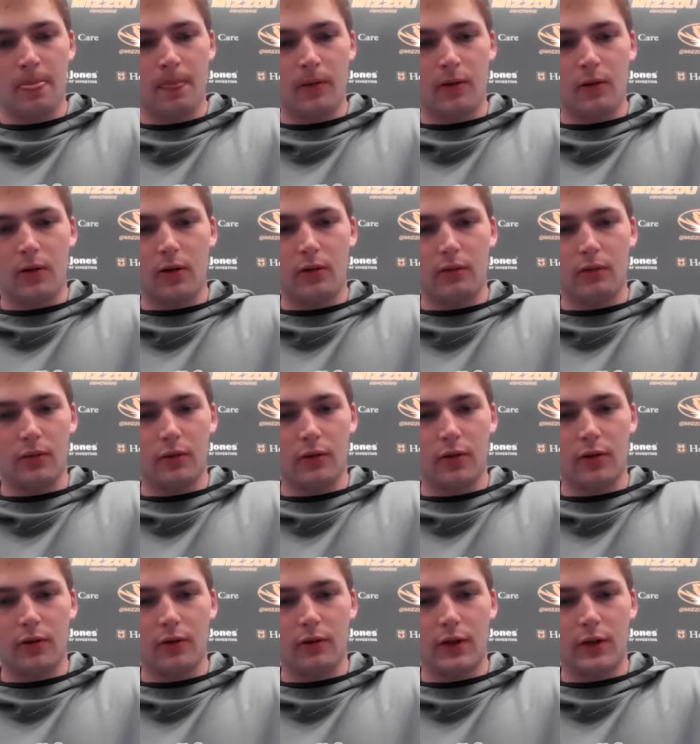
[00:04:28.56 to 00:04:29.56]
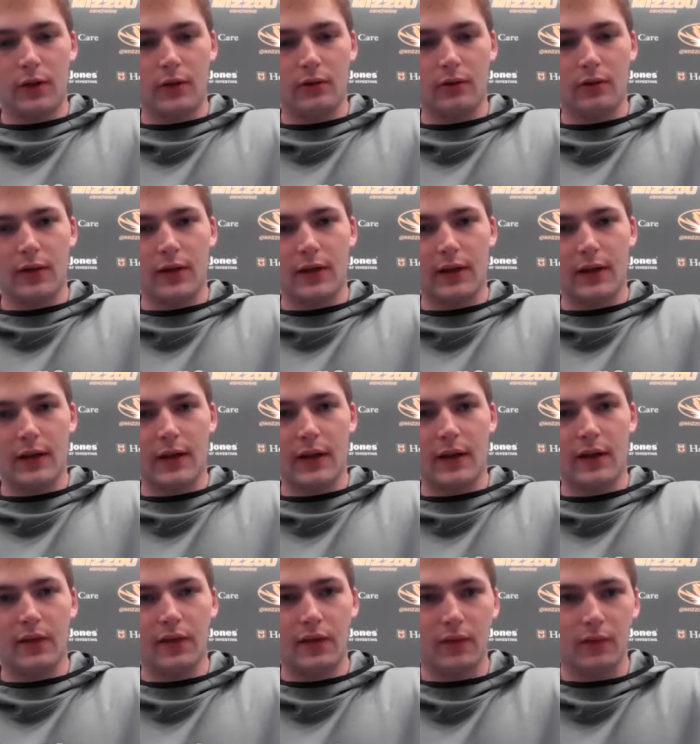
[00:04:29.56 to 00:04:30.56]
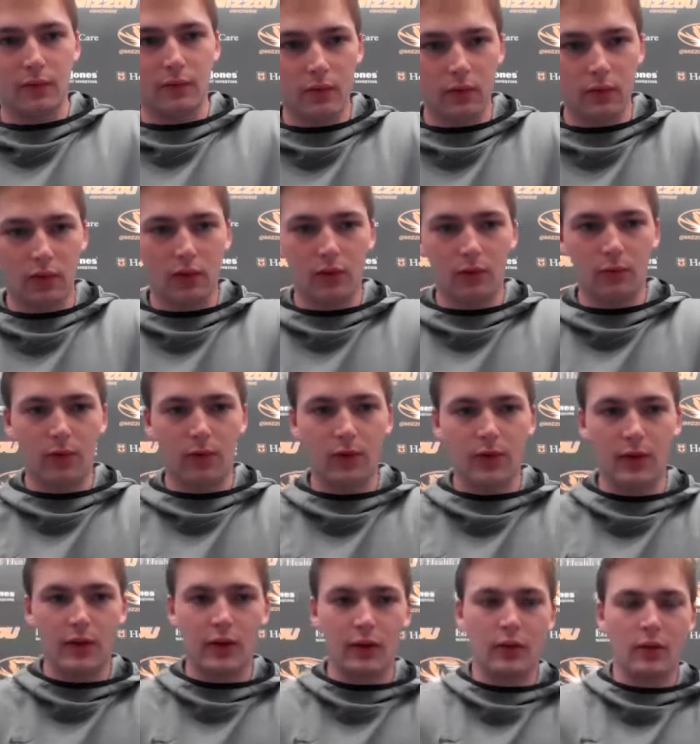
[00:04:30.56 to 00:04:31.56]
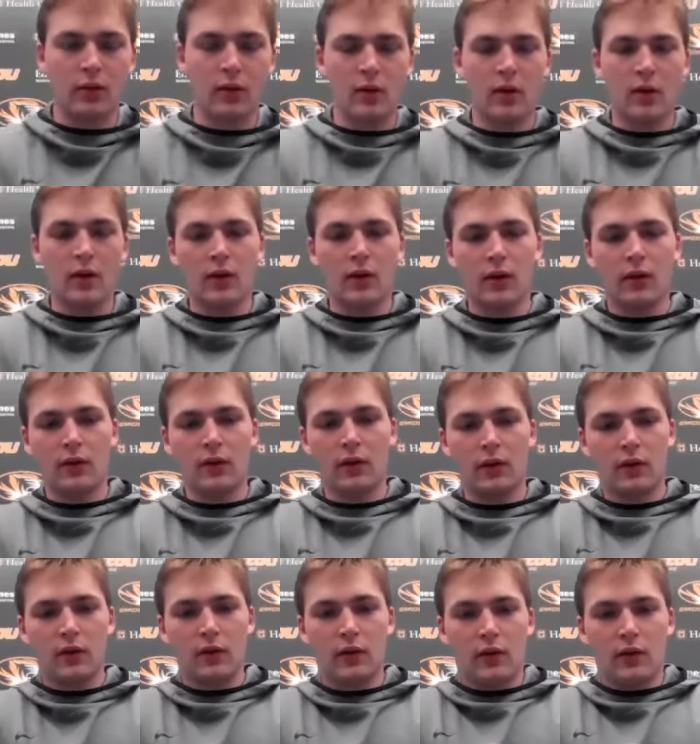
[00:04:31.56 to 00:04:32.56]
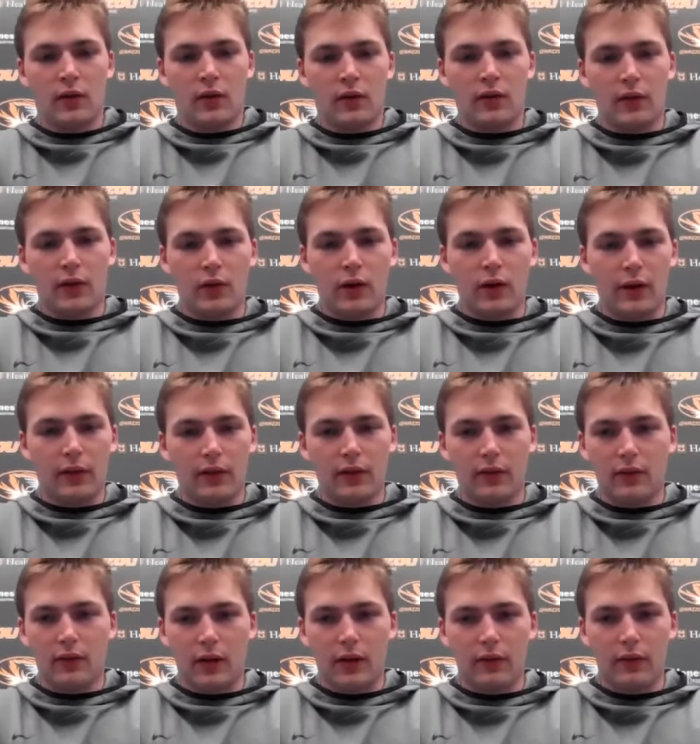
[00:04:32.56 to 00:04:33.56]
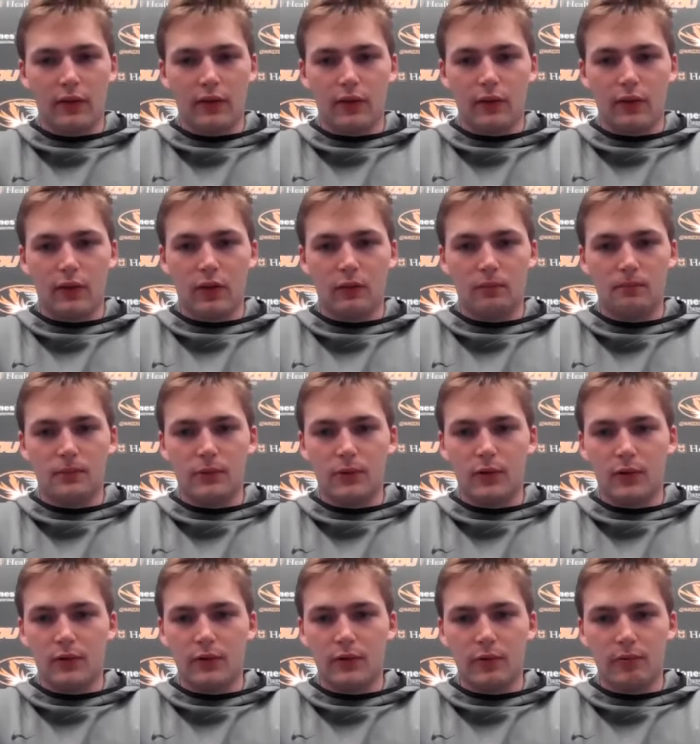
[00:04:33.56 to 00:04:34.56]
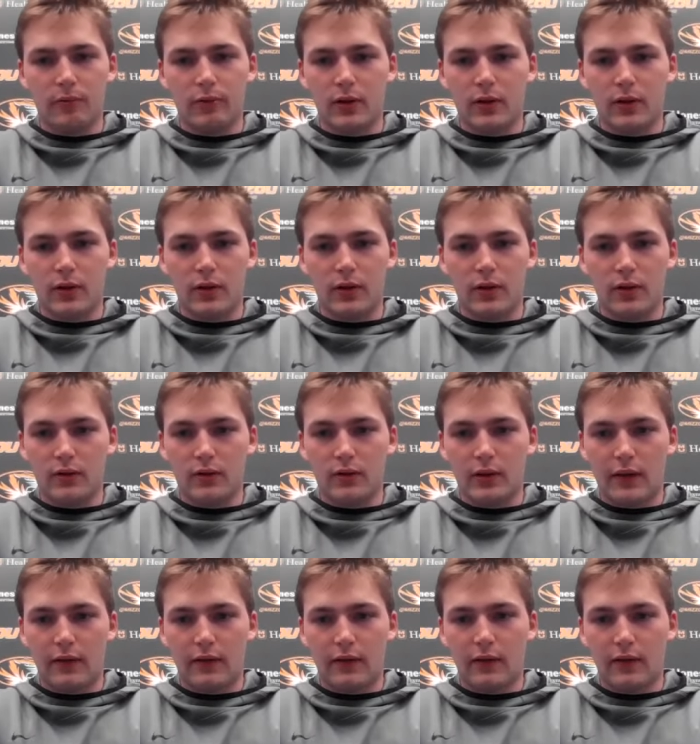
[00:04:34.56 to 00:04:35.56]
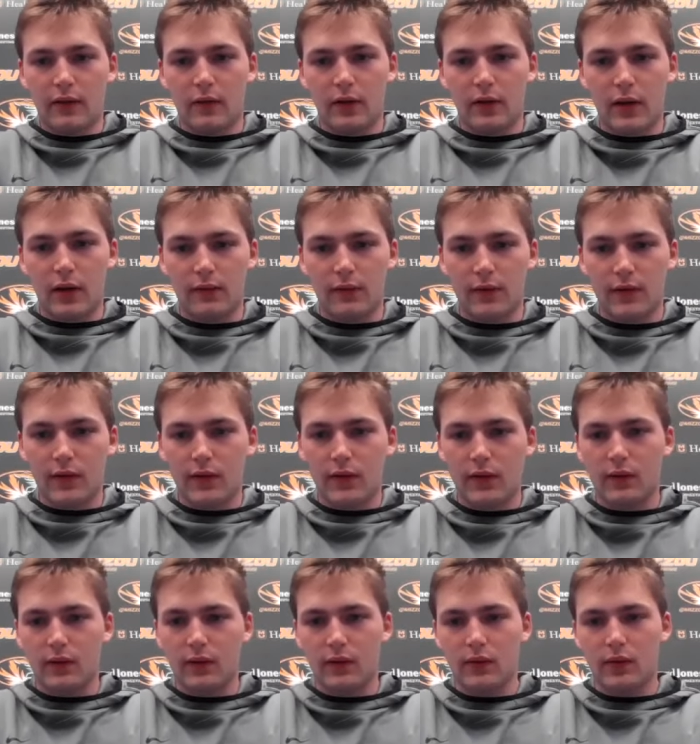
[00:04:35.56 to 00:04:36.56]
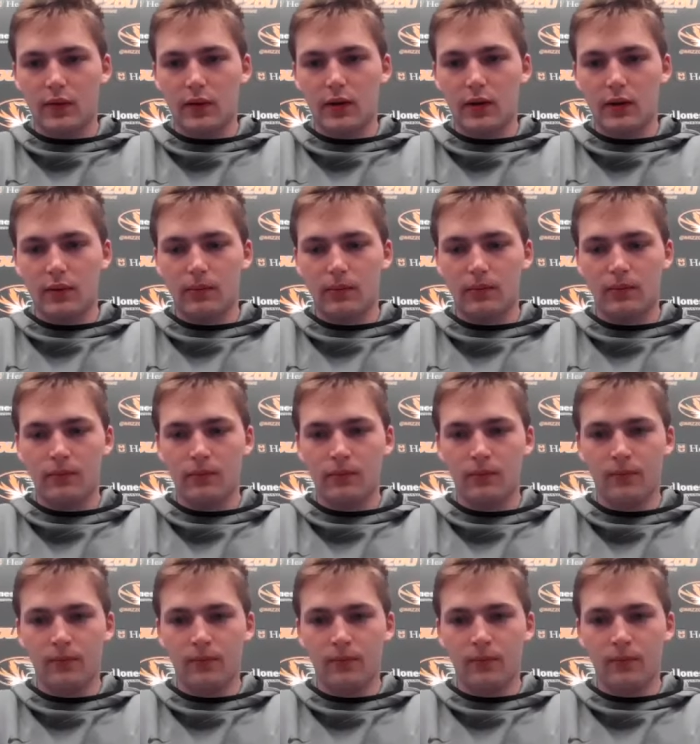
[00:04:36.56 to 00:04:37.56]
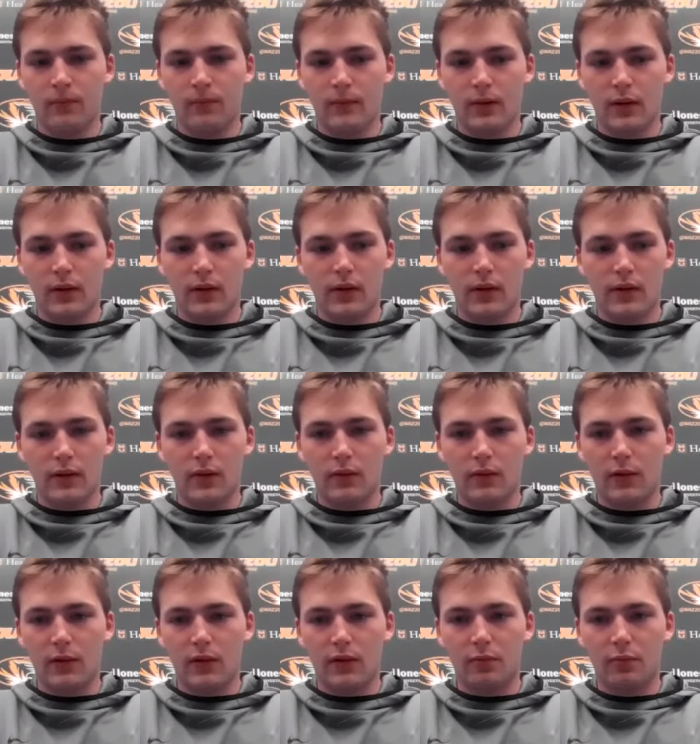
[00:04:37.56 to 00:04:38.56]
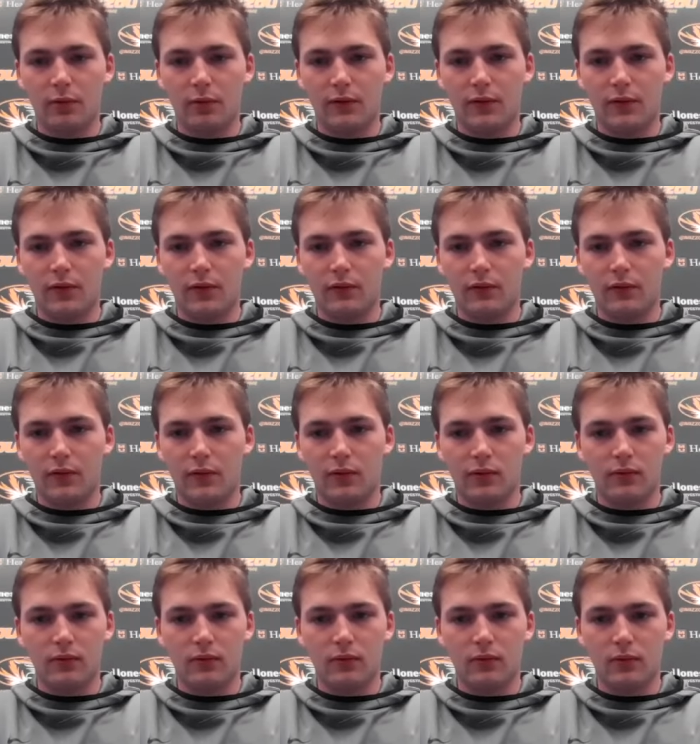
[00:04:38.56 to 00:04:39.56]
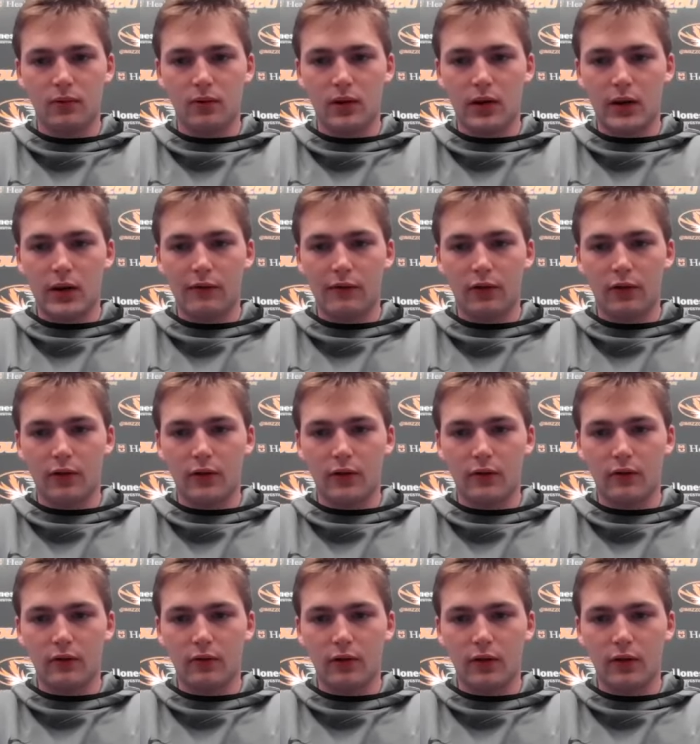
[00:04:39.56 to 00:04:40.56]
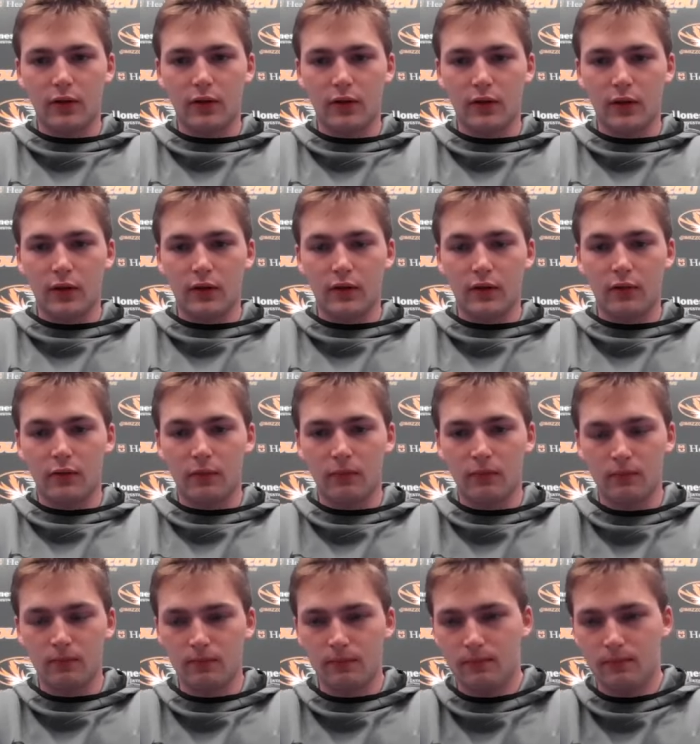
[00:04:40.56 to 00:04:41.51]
They're all great guys and hardworking. So I think they're all due for a big year, and I think this offense is going to be explosive and have a great year next year.